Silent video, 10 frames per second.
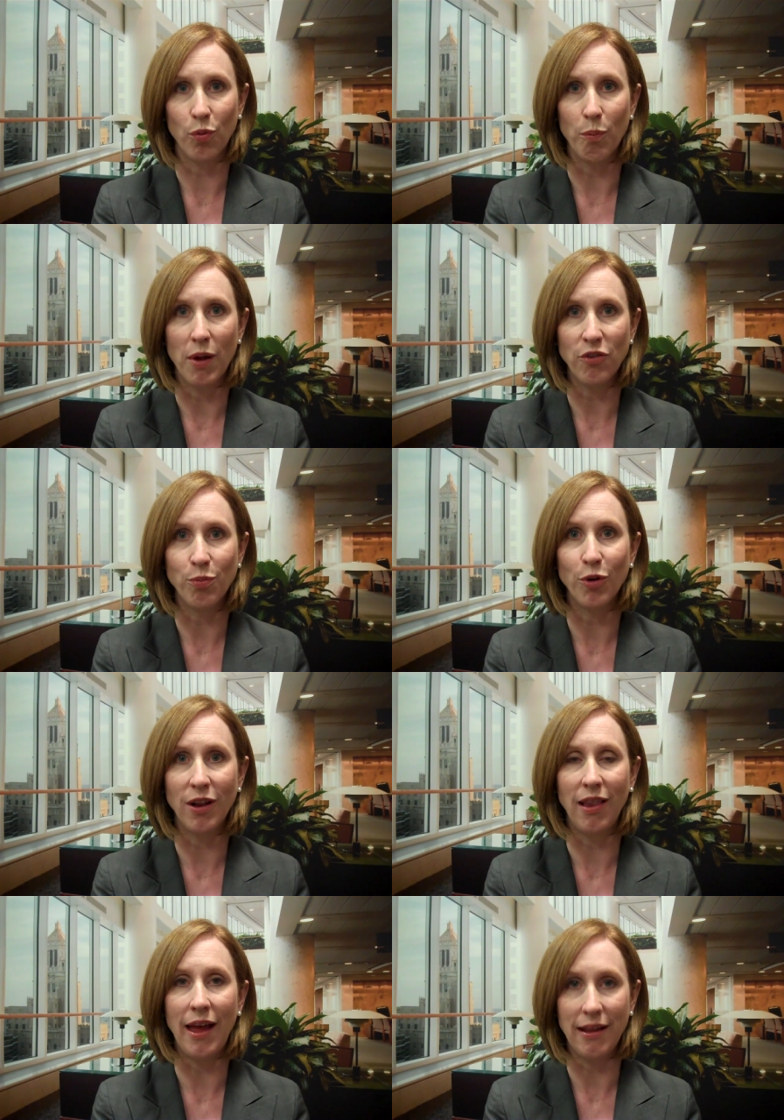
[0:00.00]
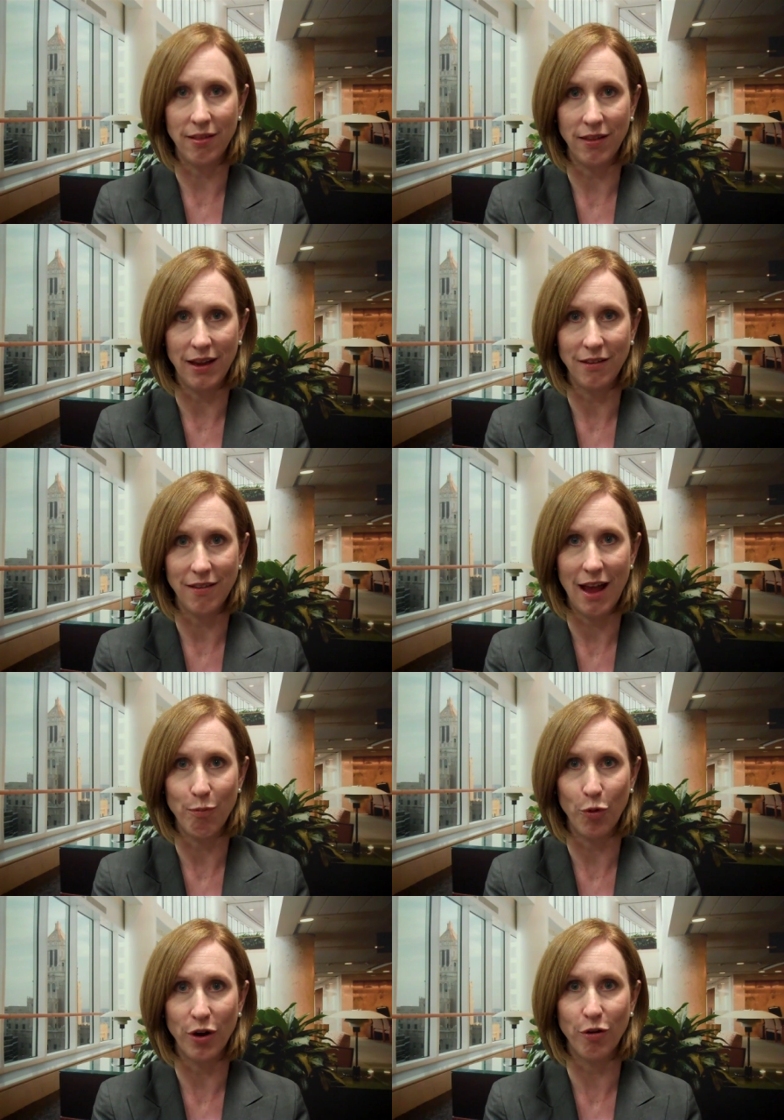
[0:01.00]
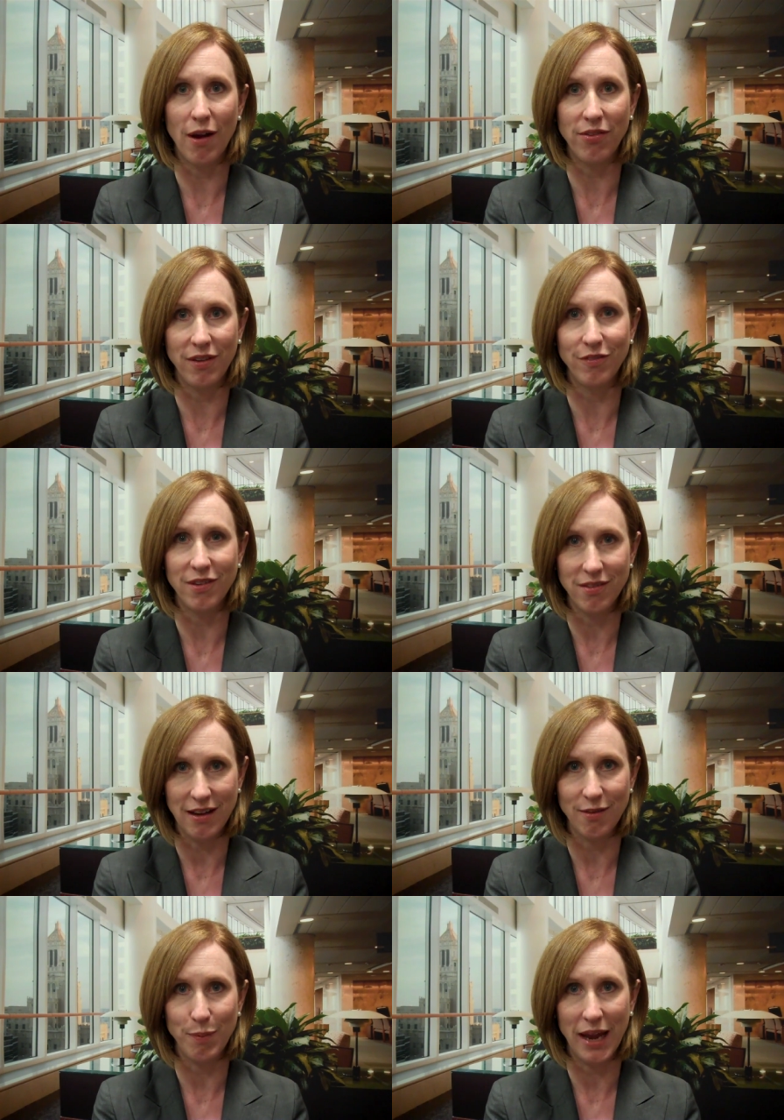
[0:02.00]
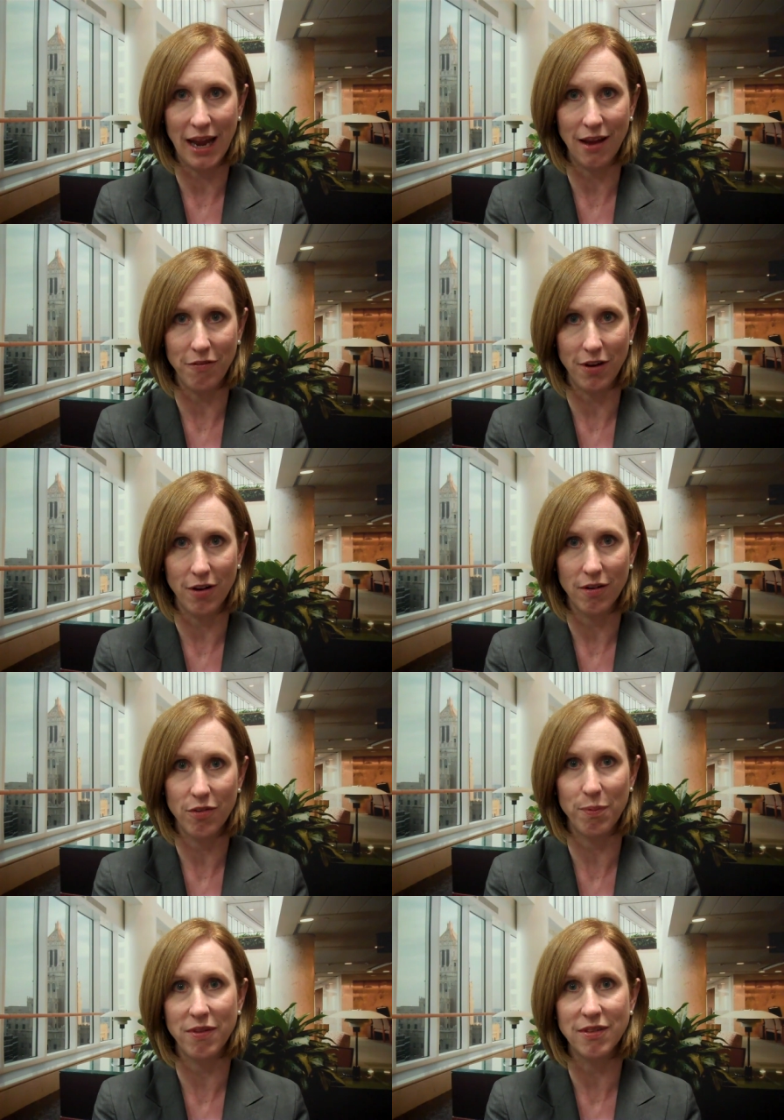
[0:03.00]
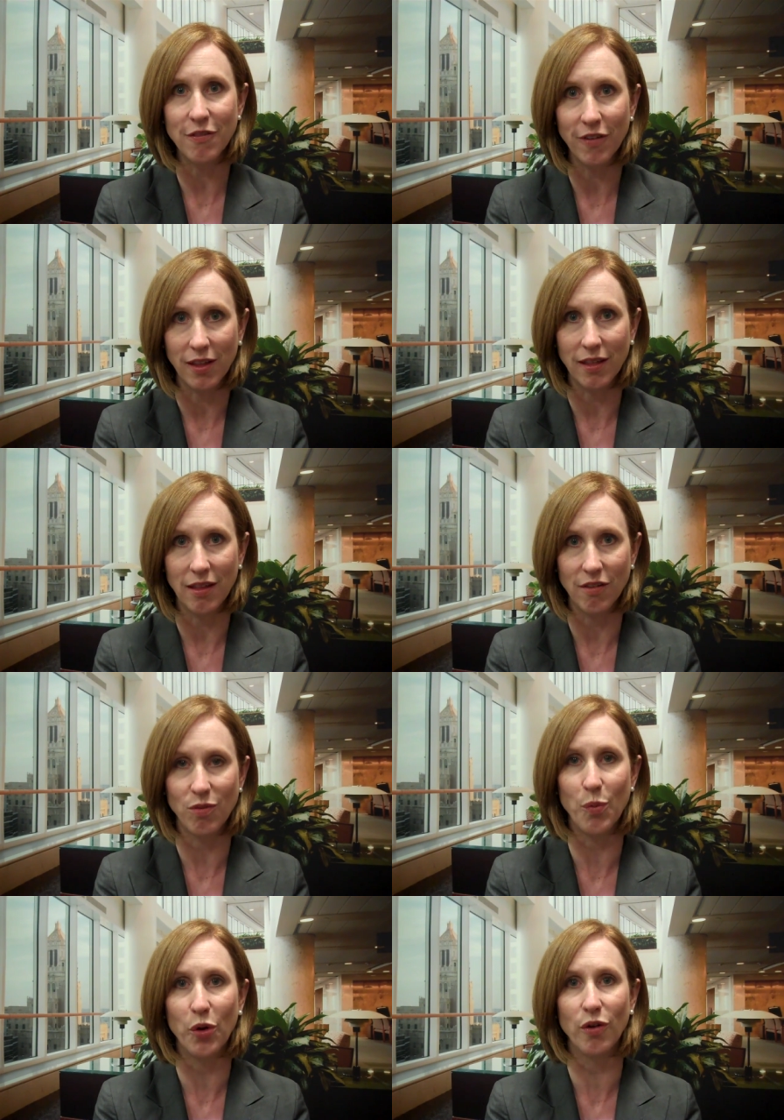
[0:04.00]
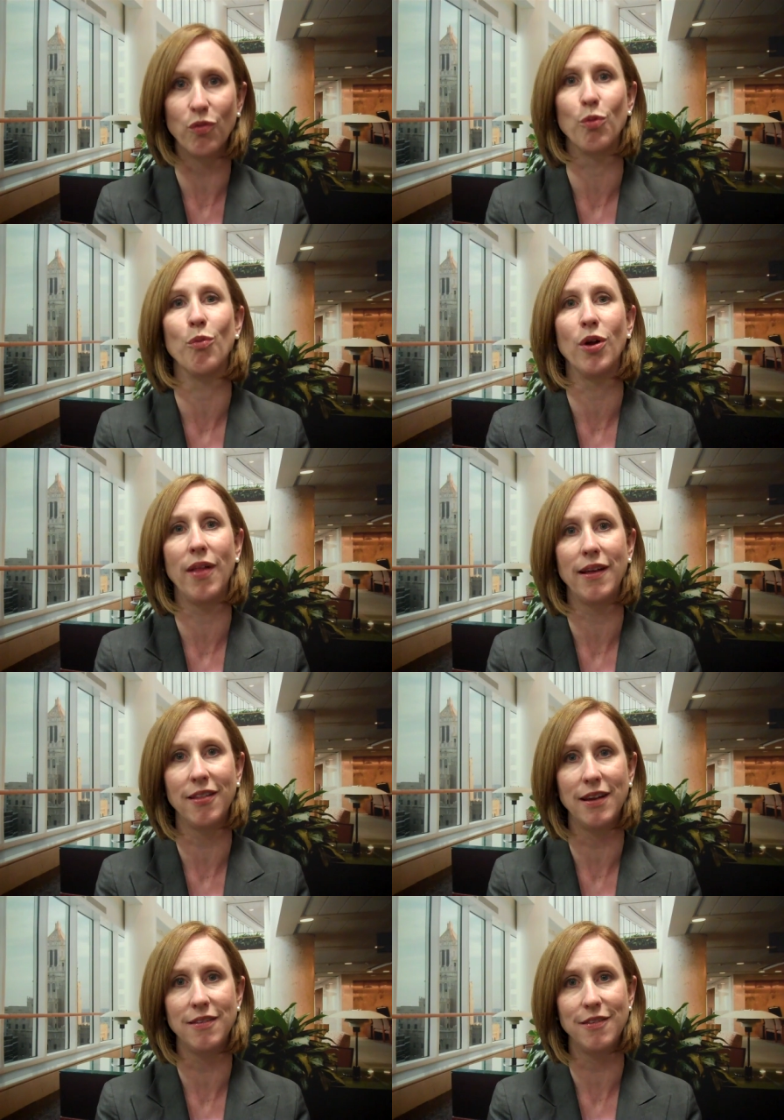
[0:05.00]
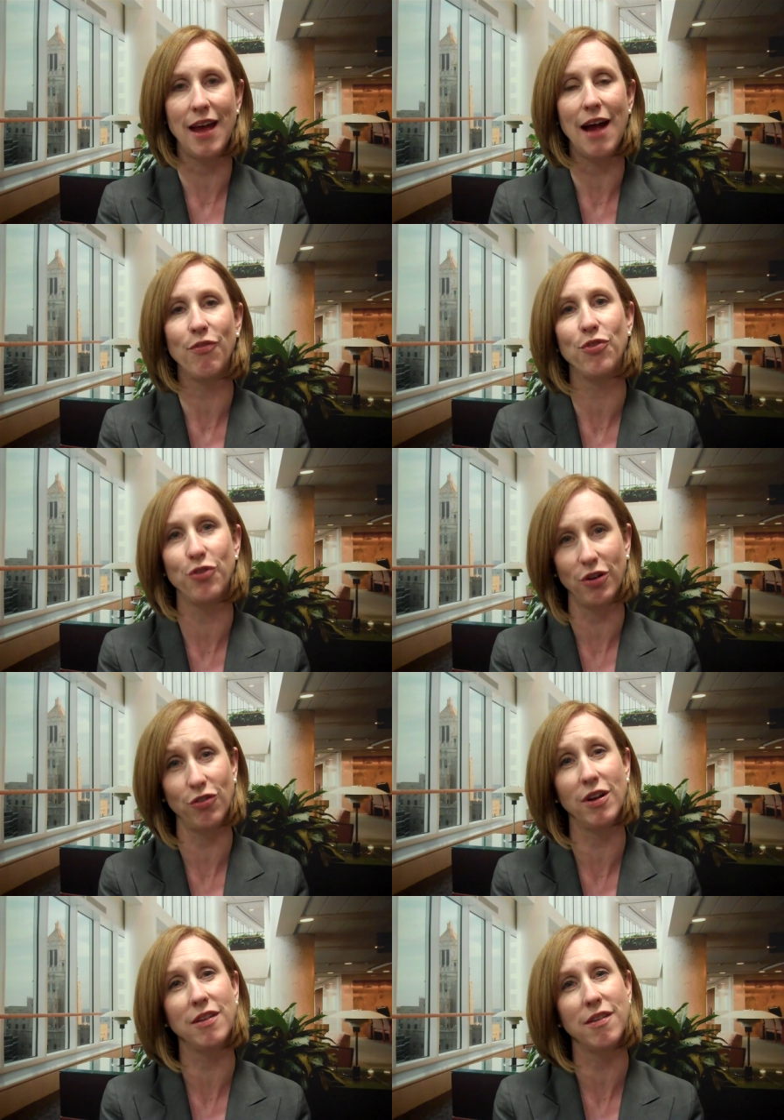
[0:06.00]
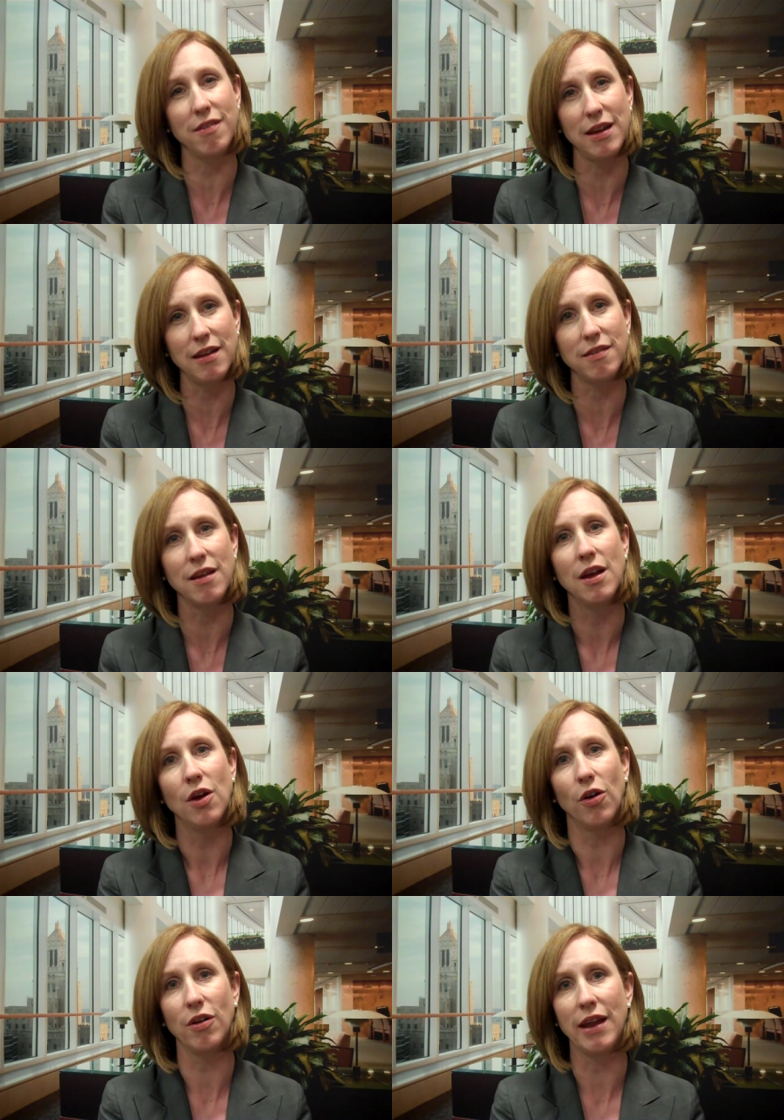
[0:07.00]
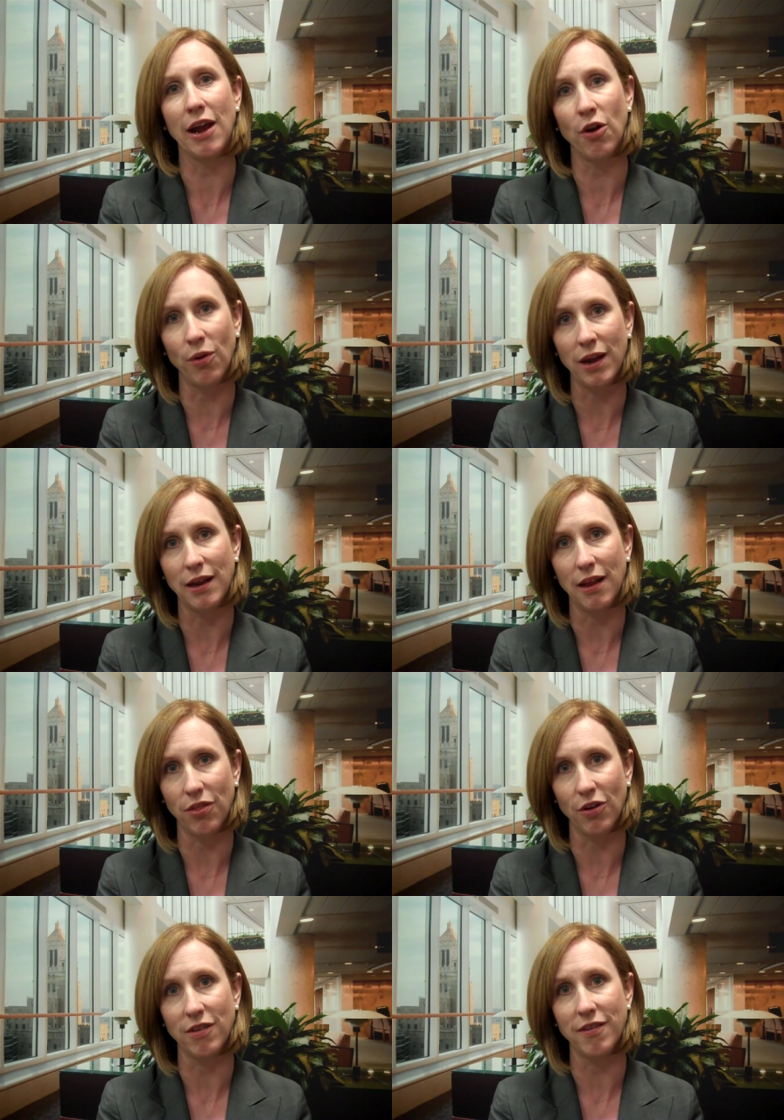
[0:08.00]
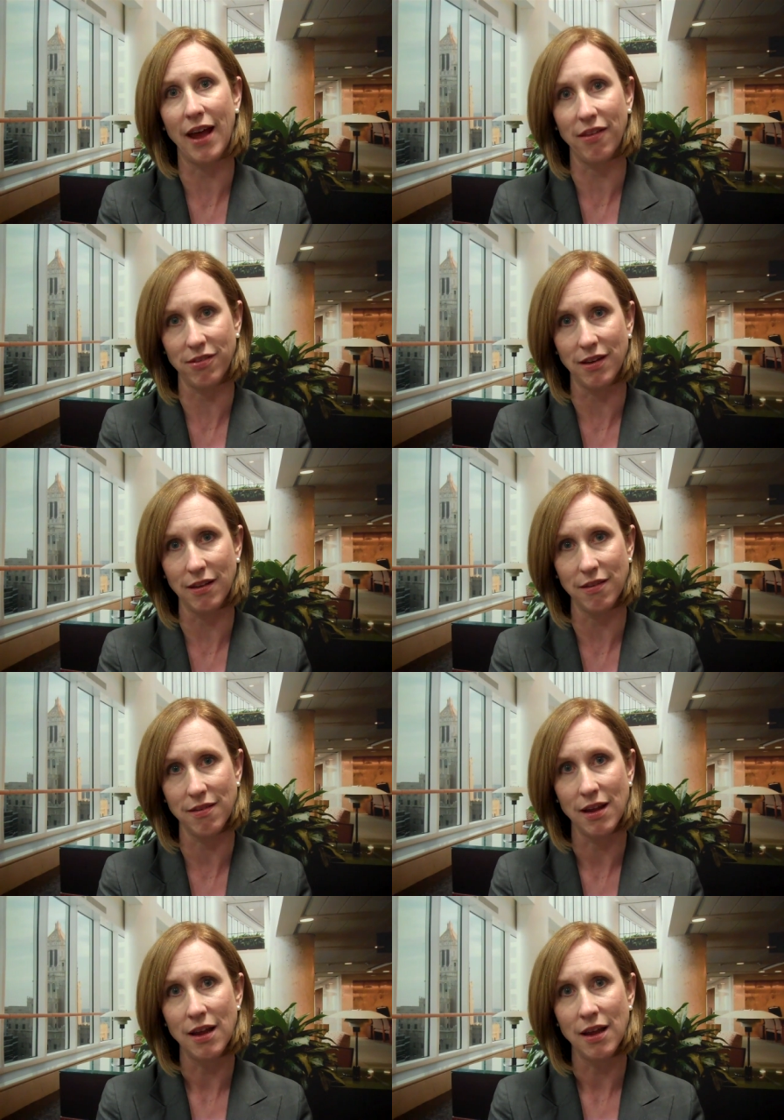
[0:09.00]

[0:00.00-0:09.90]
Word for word: were much more likely to have more aggressive disease behavior. Specifically, the smokers were more likely to have stricturing disease or narrowing in their intestines.